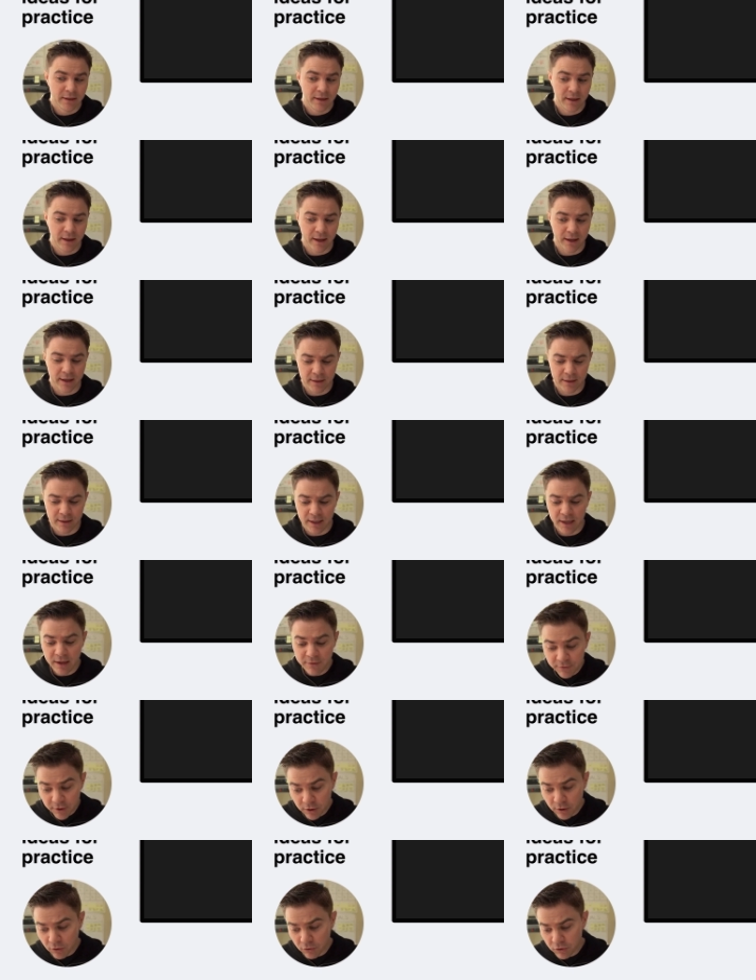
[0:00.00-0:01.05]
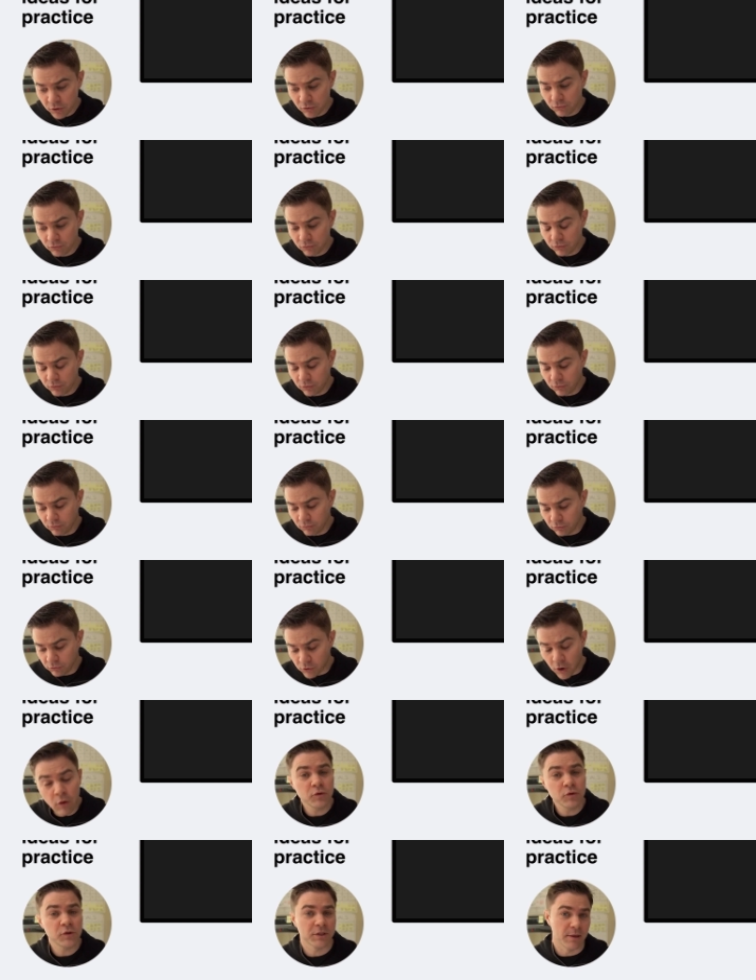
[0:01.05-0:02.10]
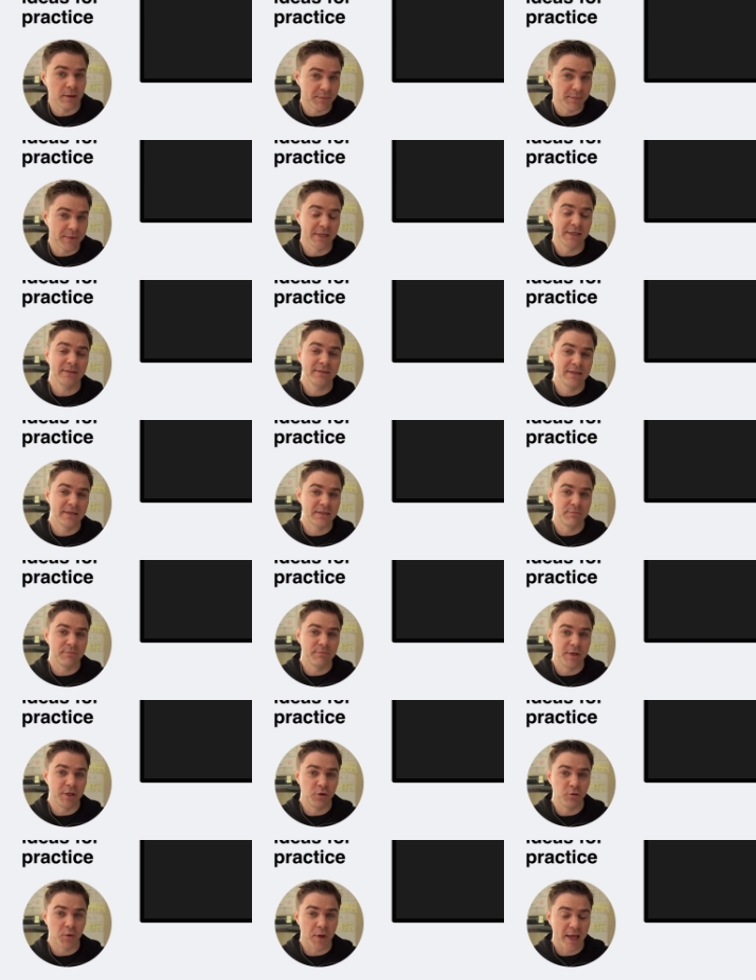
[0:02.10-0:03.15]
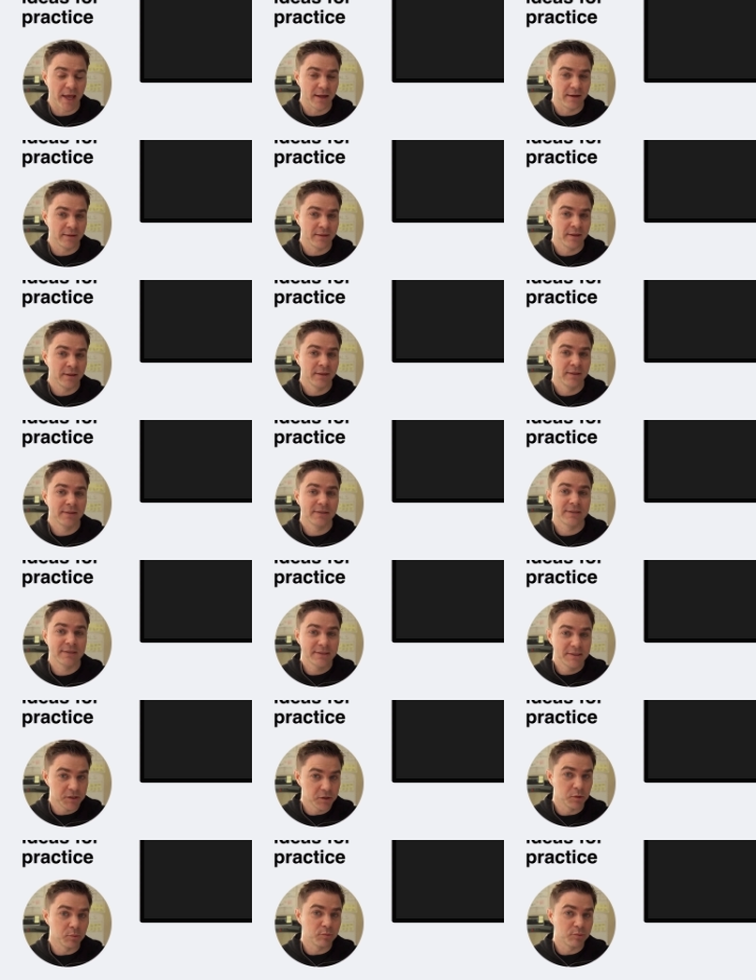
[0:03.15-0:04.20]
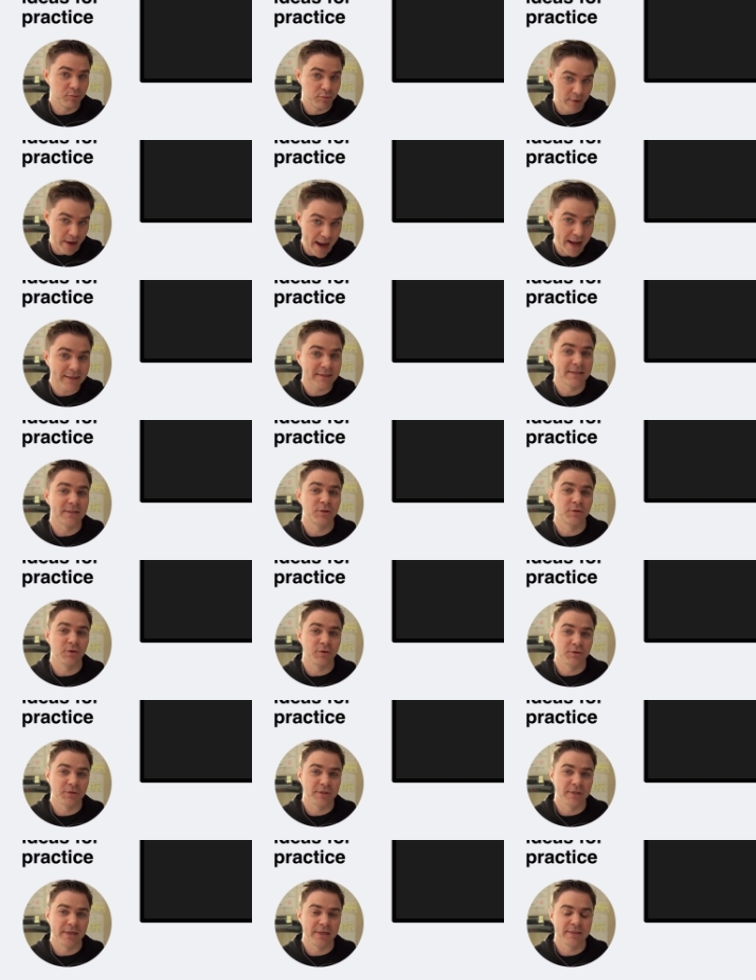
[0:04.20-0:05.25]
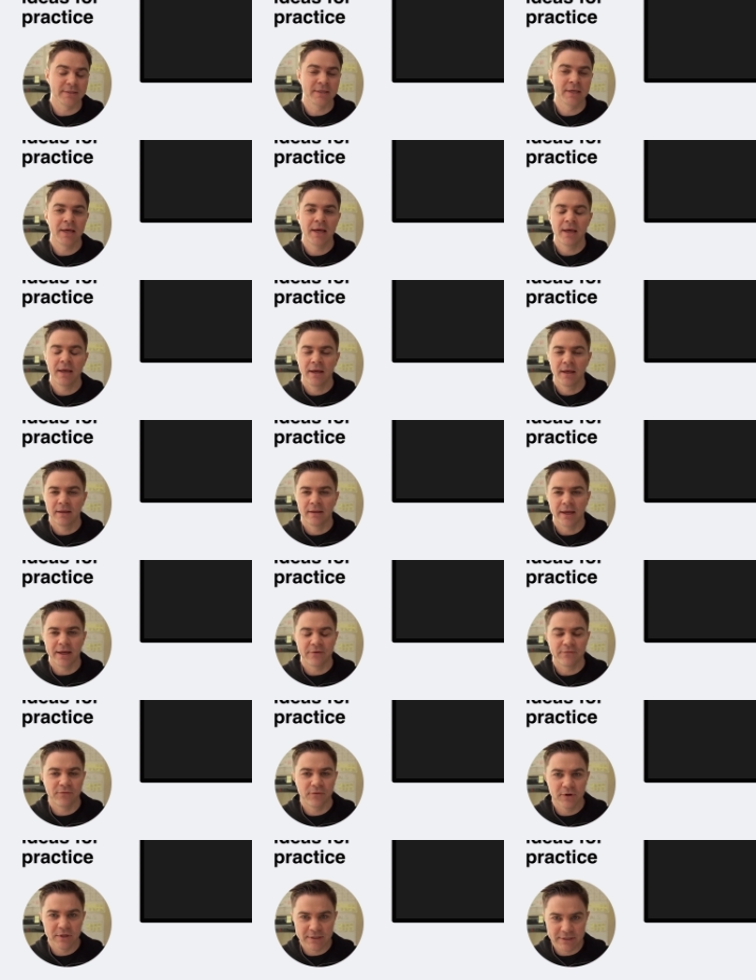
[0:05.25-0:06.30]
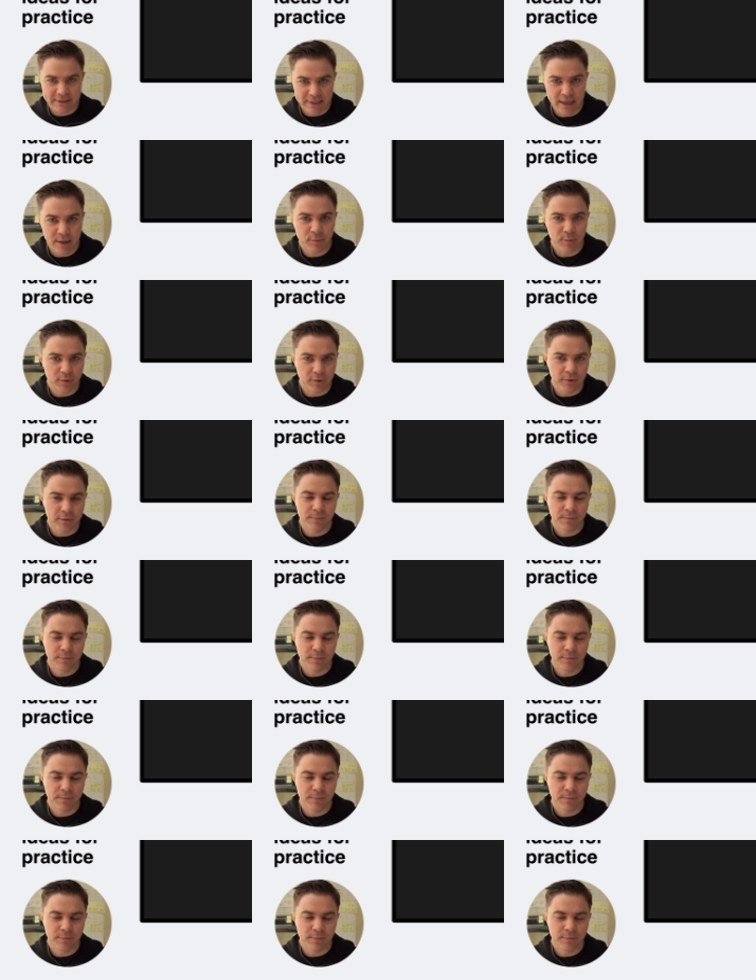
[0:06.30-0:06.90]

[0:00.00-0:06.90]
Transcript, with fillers: And even though you know something, doesn't mean you can't still practice those things. Like, for example,